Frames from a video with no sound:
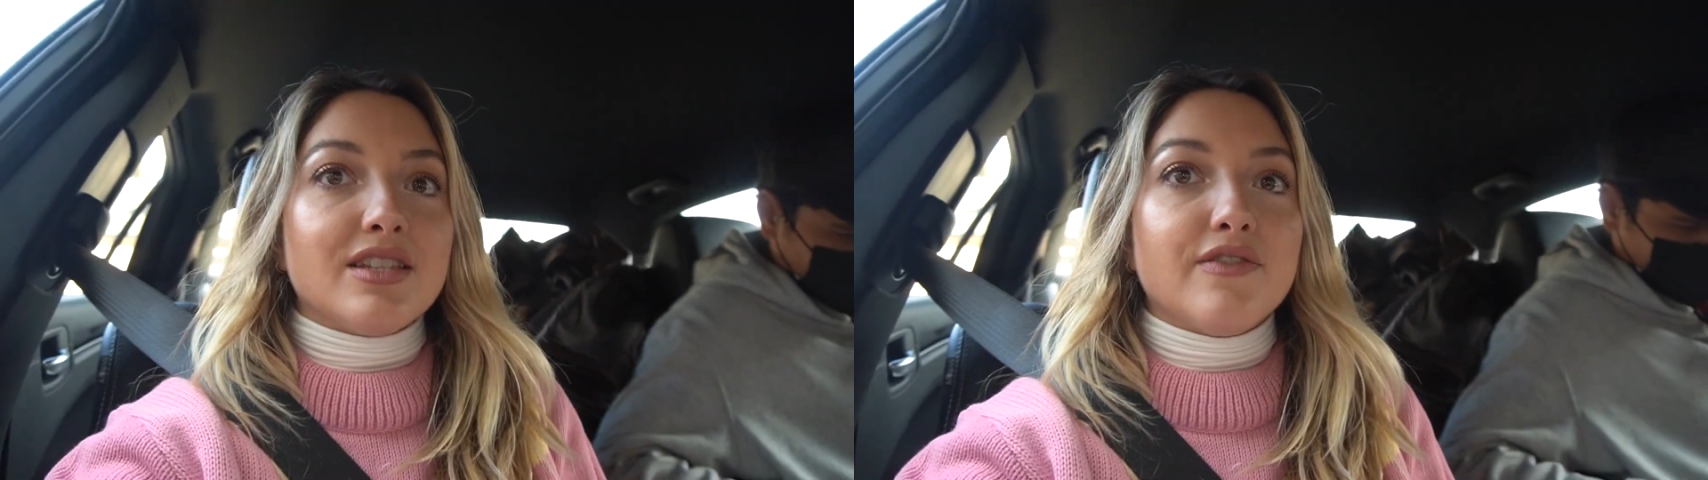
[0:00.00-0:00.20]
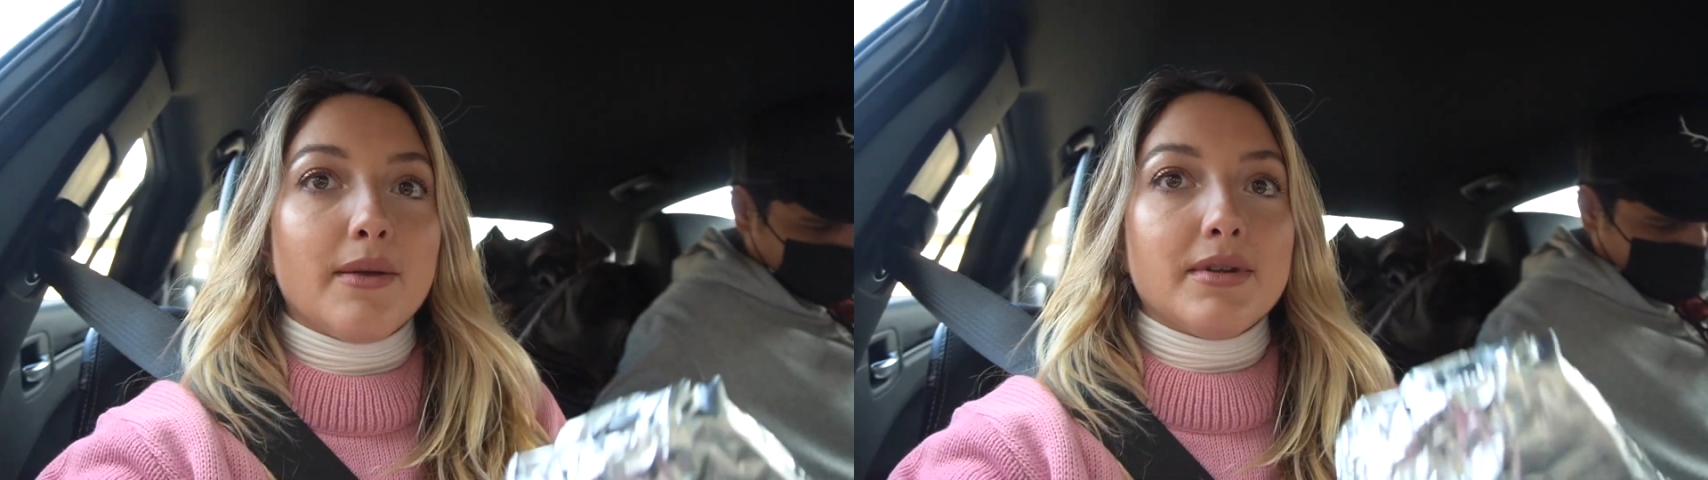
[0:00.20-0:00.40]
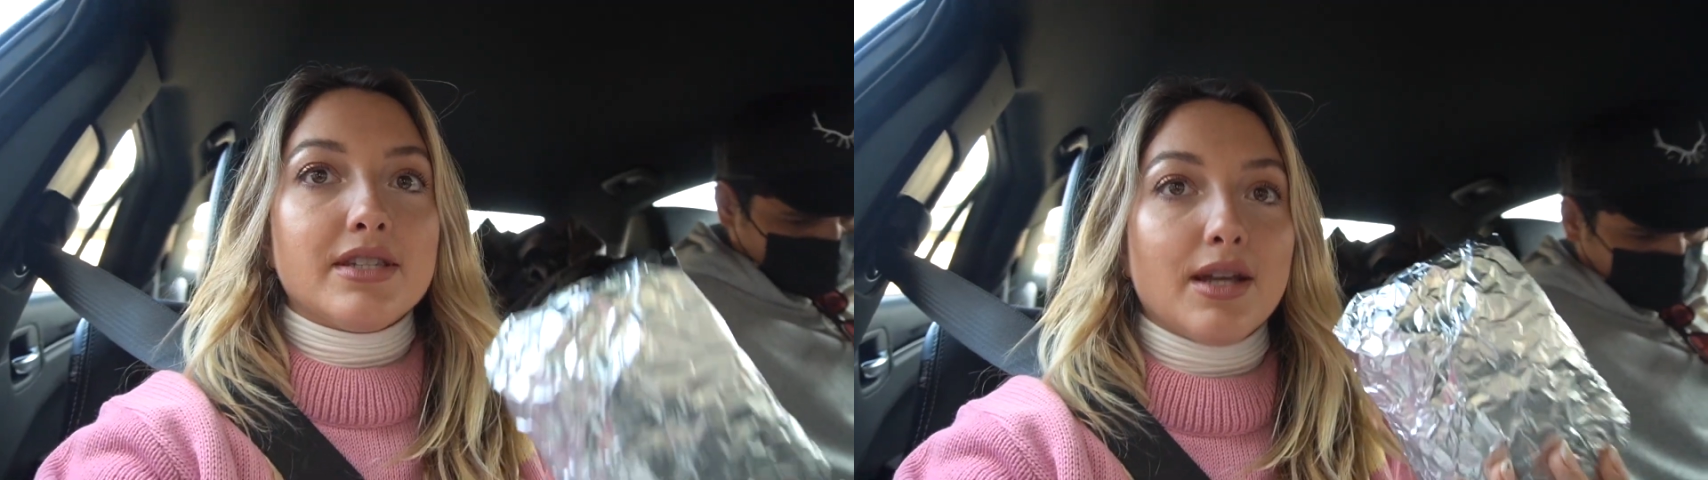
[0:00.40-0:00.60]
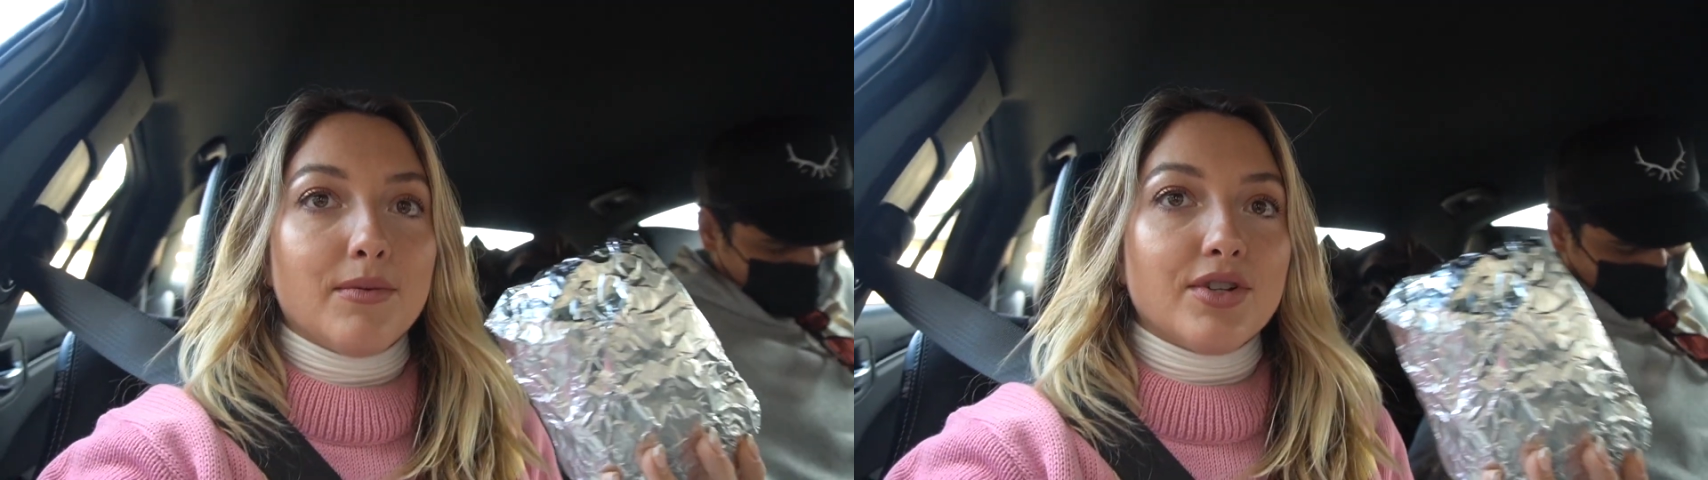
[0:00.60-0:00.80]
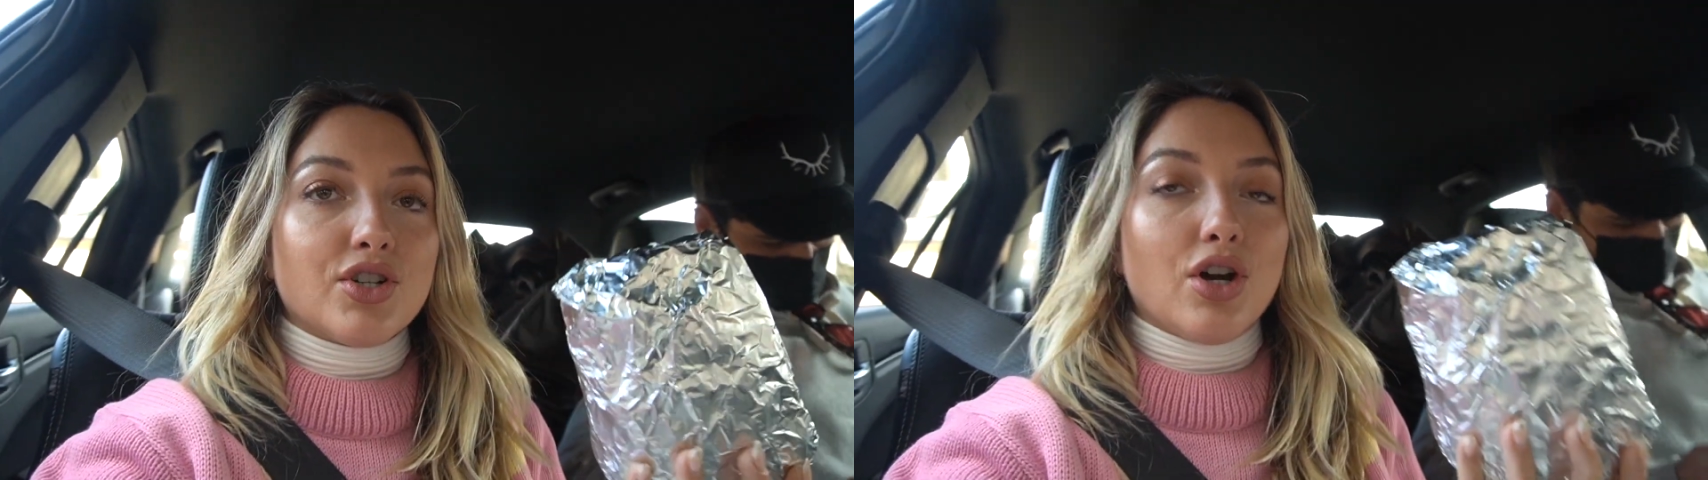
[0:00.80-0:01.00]
this famous
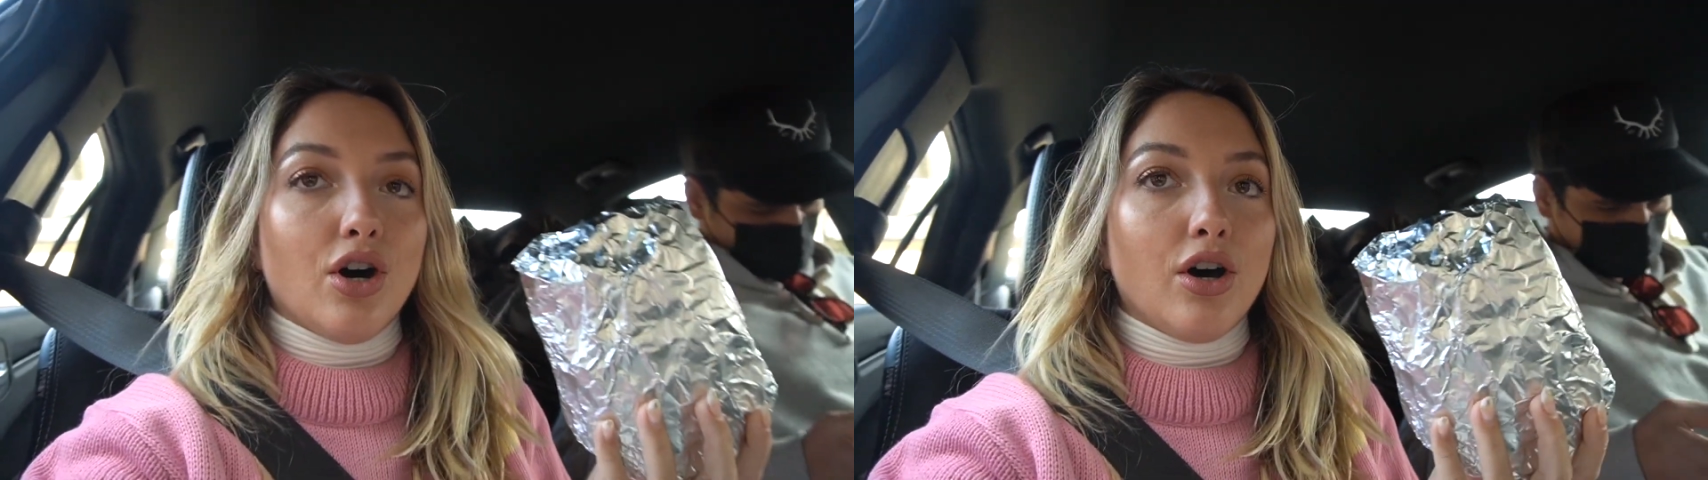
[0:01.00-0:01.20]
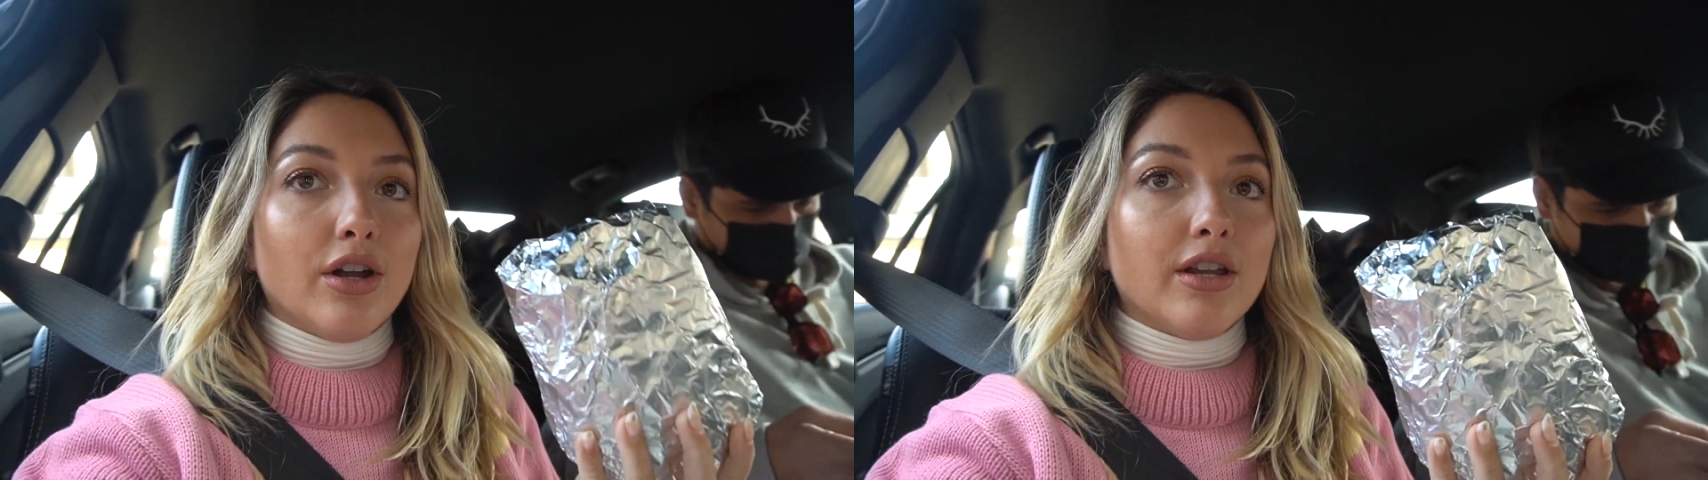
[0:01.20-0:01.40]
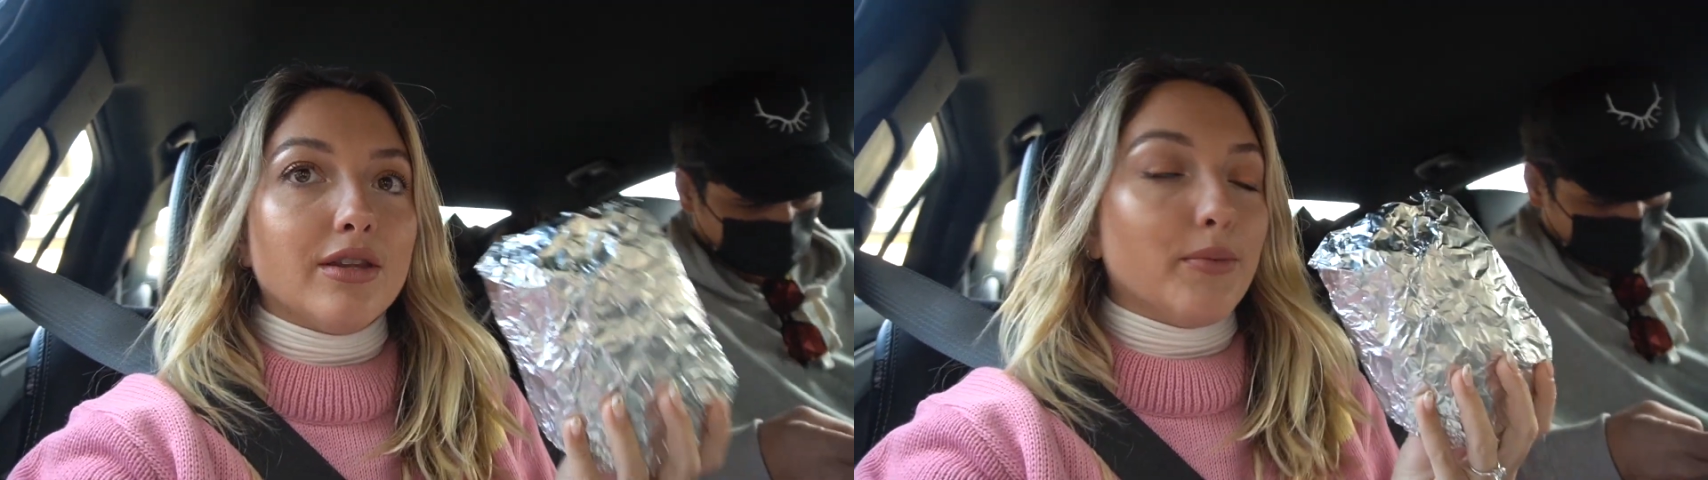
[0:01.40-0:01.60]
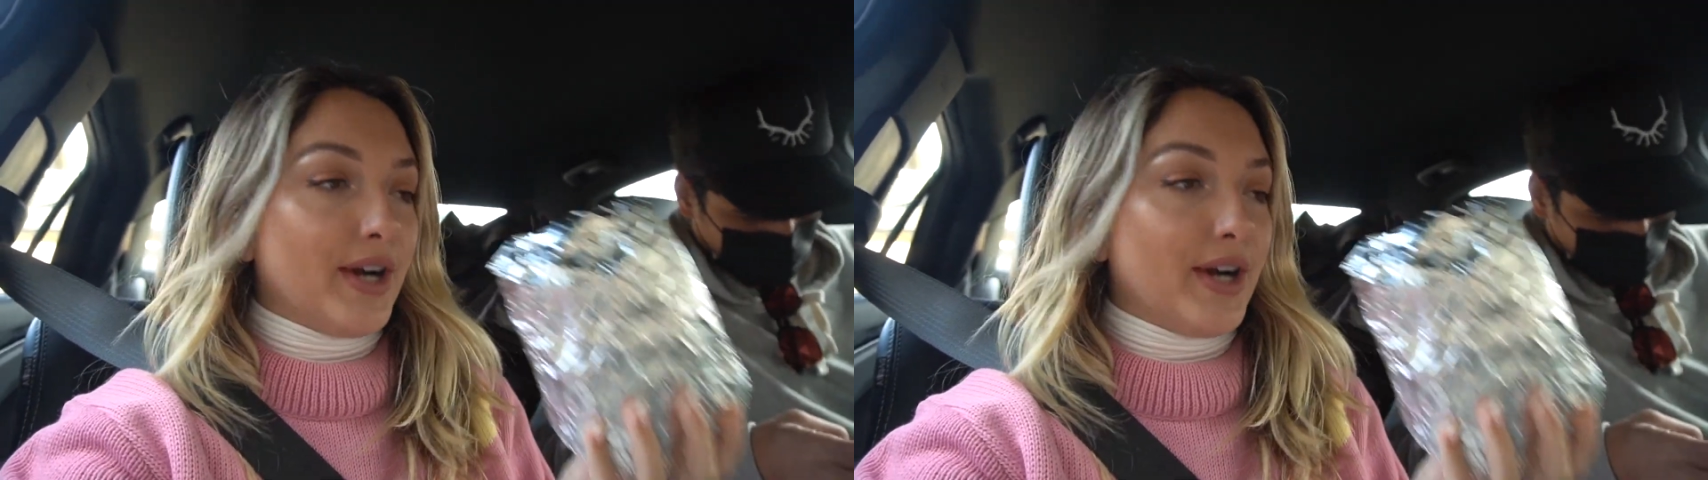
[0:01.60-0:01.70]
sandwich called the